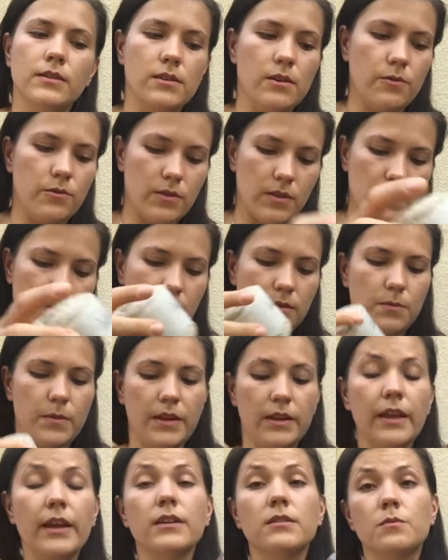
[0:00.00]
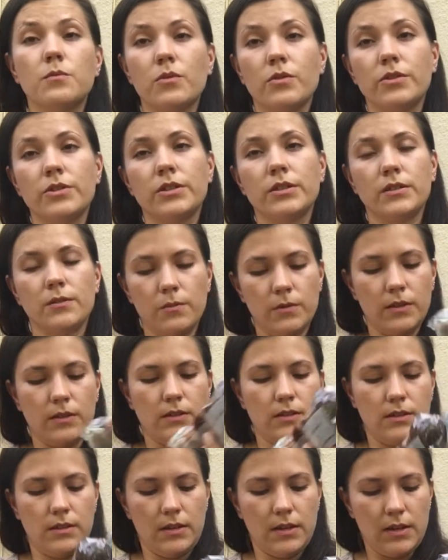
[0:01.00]
So this is my next project. We'll
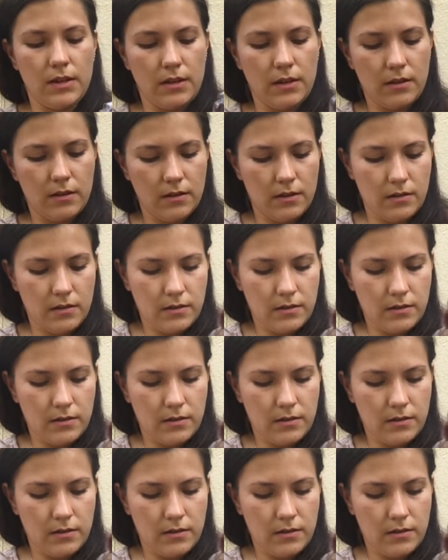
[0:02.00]
see